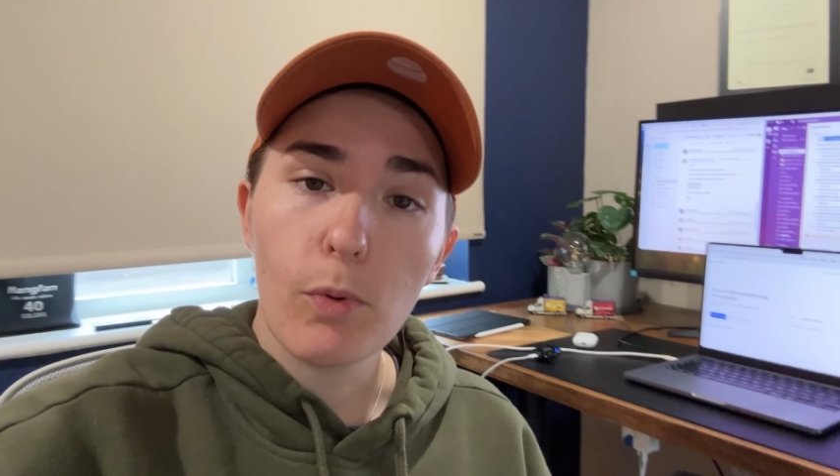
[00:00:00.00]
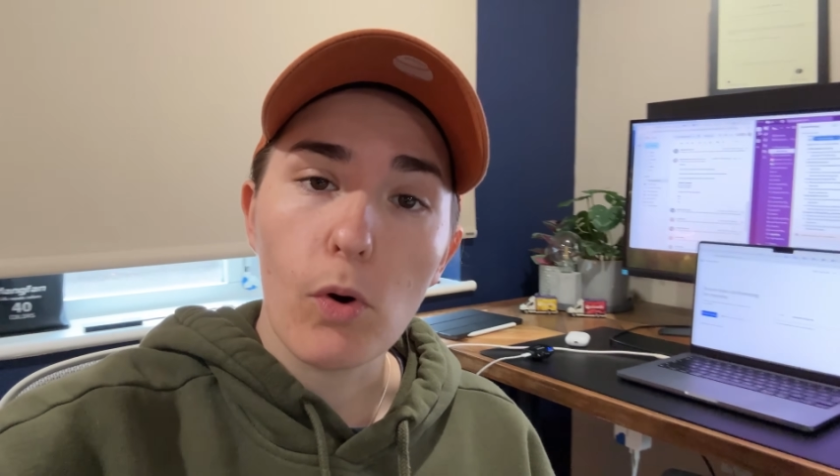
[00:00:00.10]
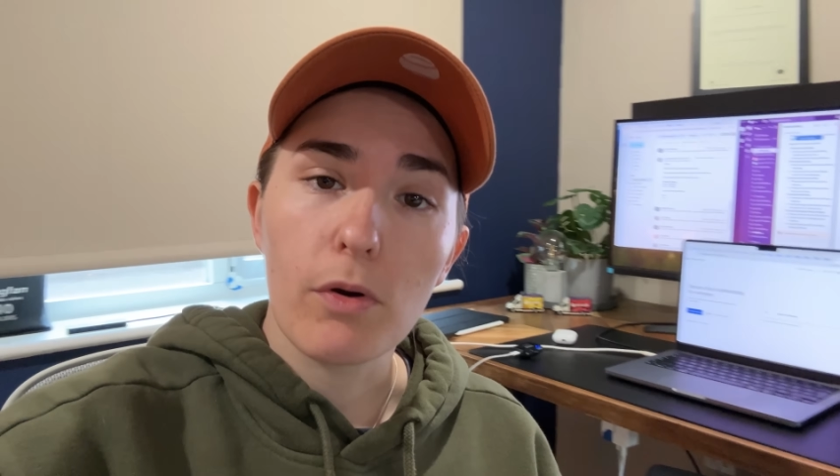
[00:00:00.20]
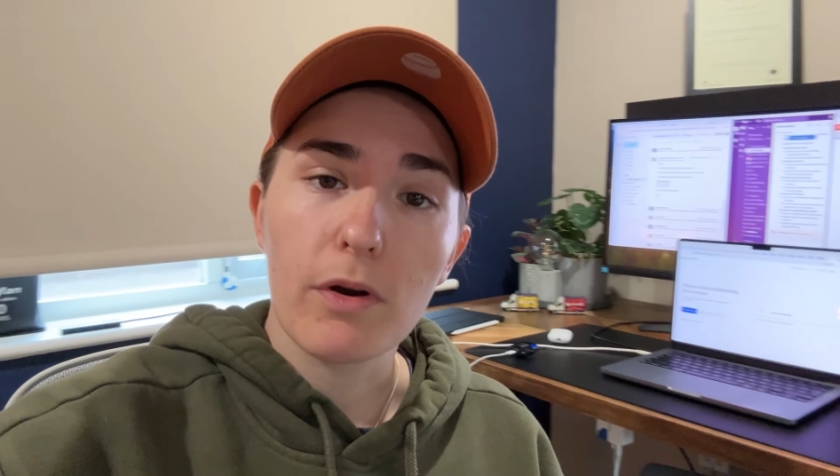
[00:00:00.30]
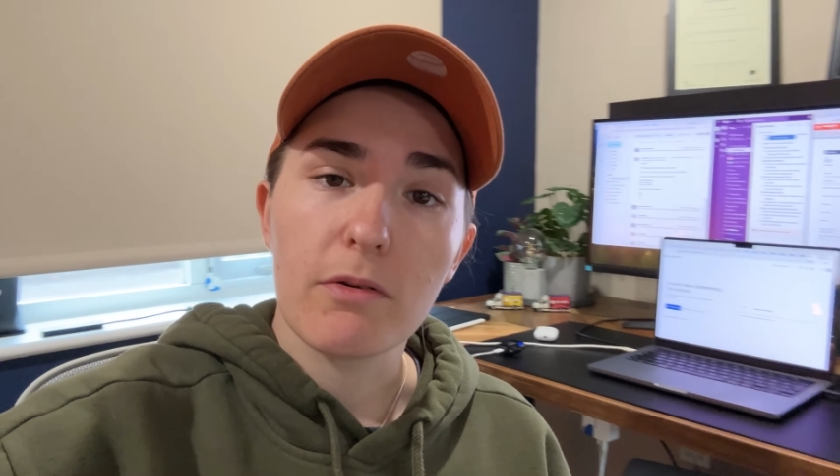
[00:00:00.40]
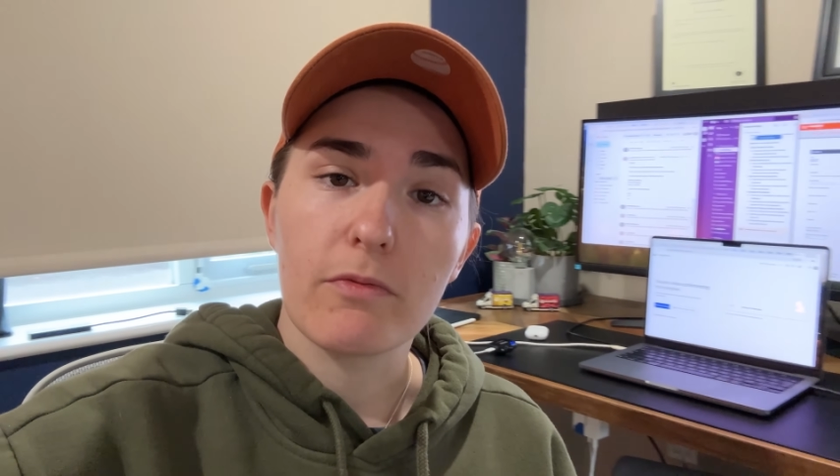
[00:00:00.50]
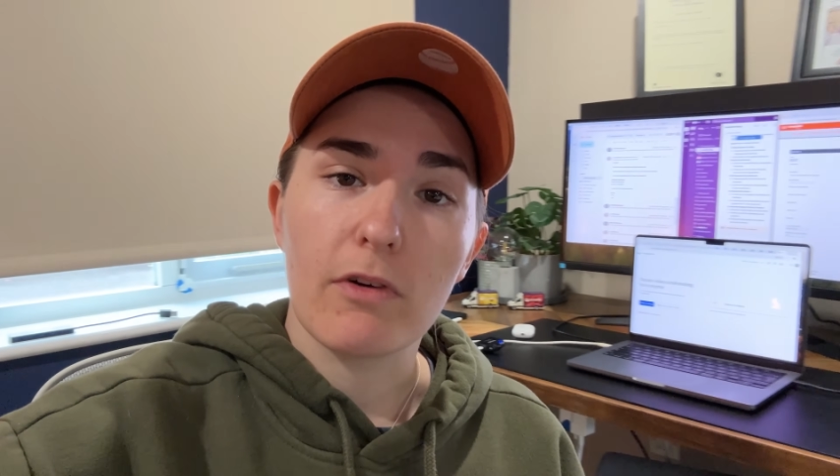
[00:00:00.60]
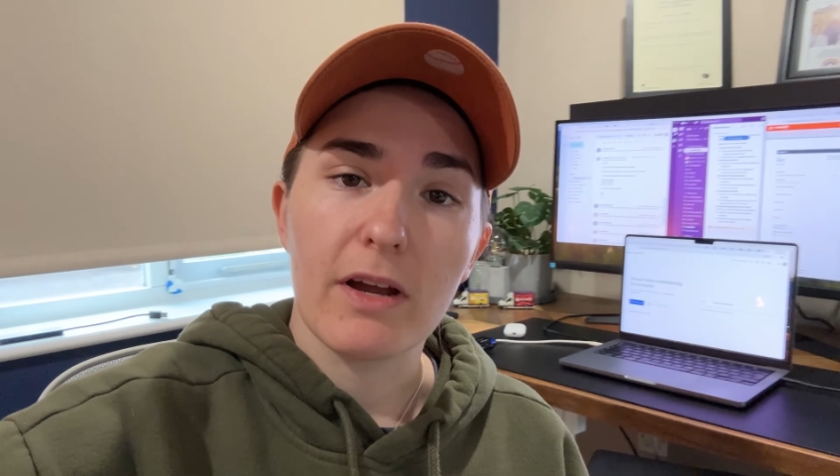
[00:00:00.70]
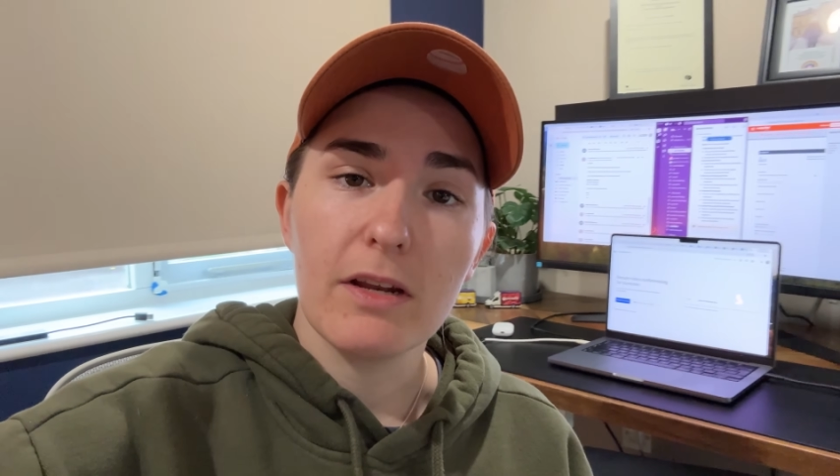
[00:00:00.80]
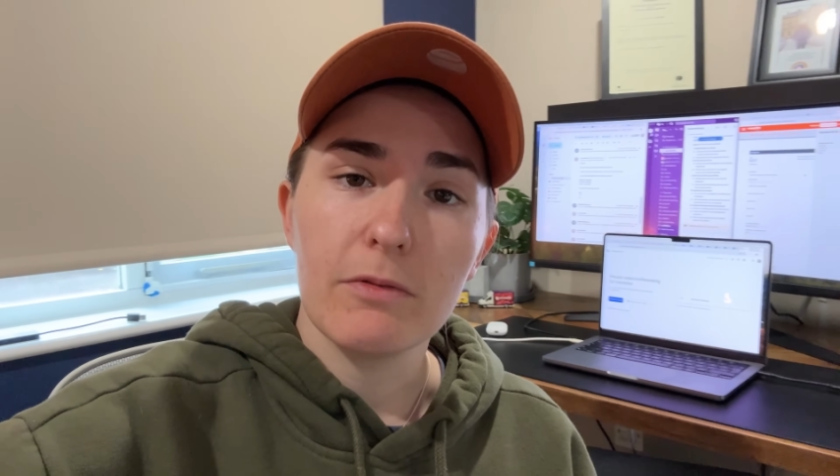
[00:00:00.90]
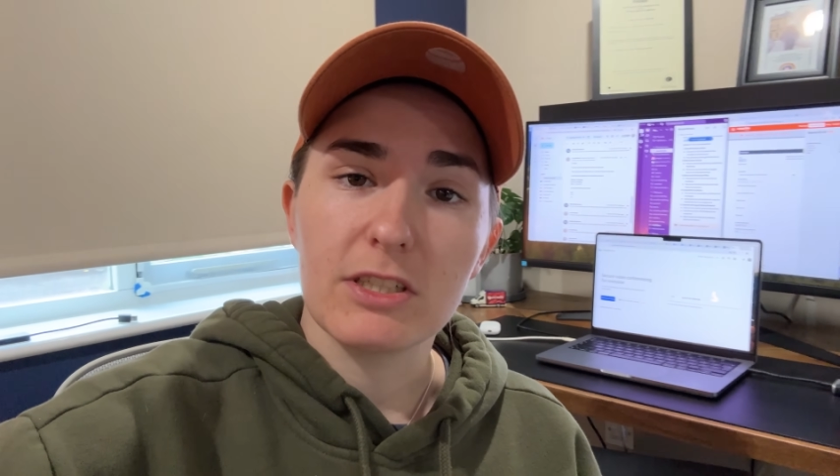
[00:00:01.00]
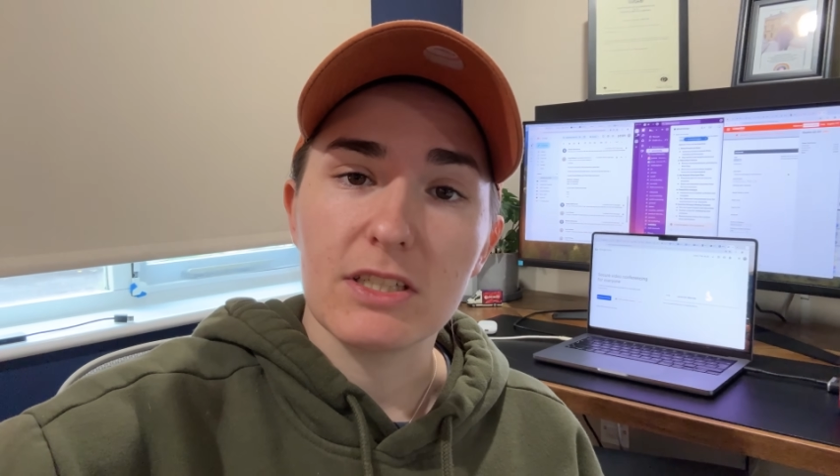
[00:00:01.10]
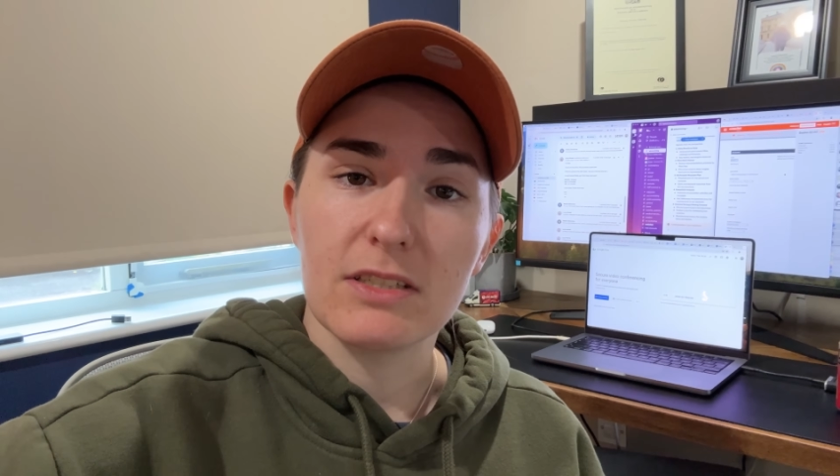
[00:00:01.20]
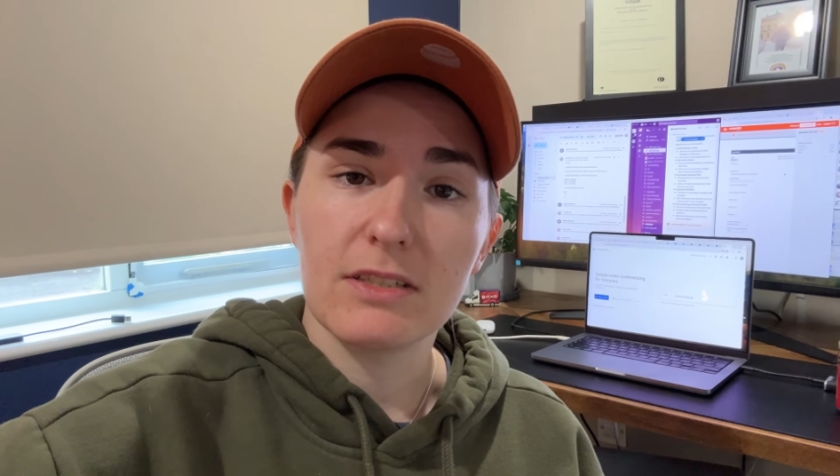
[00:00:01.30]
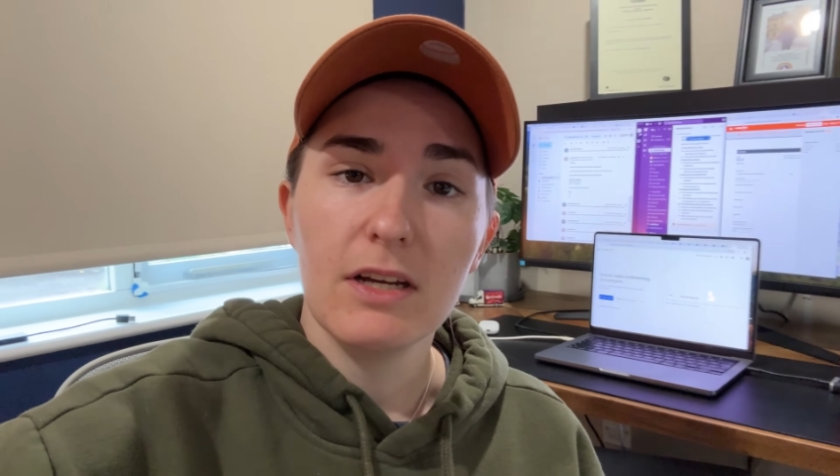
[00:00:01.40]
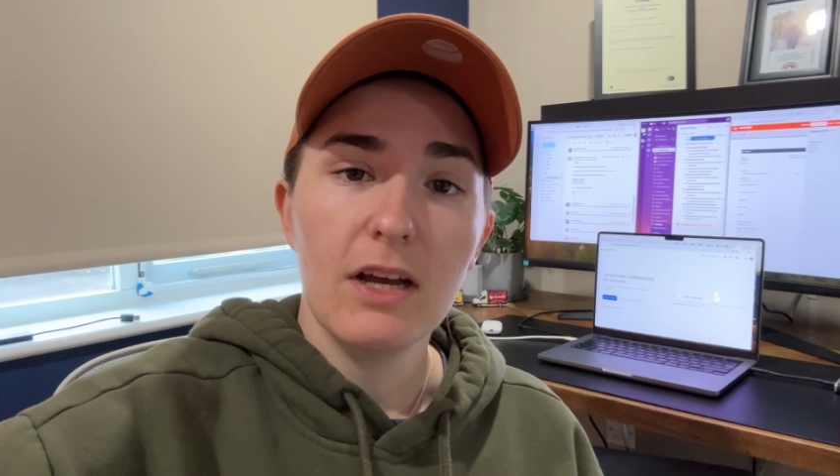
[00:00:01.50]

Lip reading: pouring with rain, which is